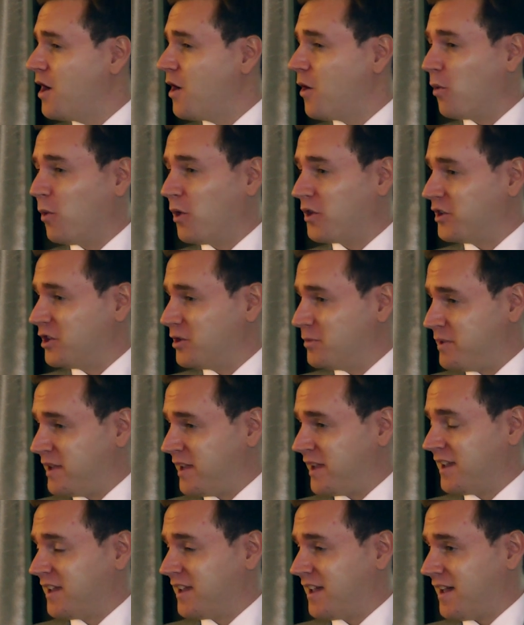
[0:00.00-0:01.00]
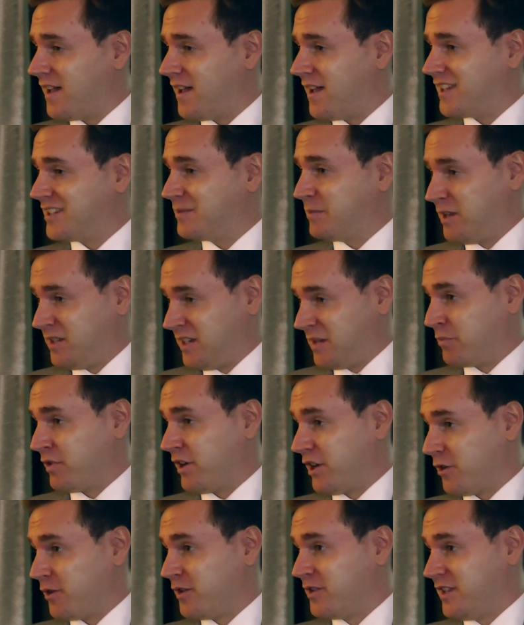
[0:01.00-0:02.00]
What are your big spending
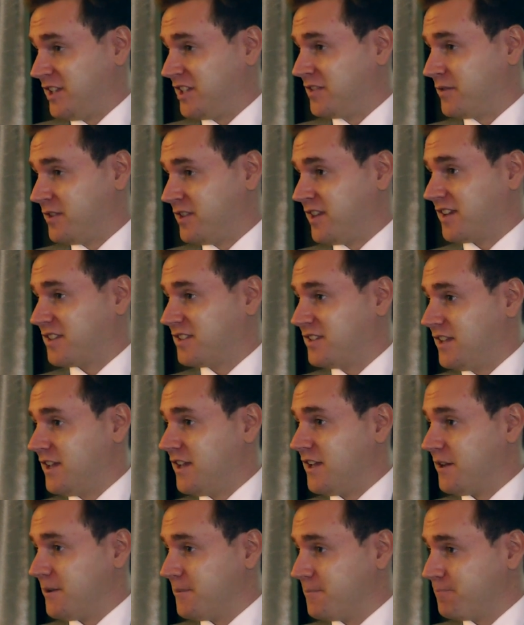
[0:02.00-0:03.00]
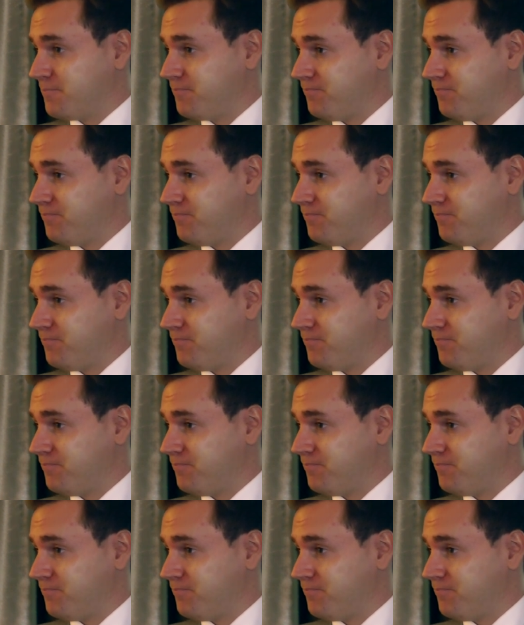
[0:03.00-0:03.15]
priorities for the next year?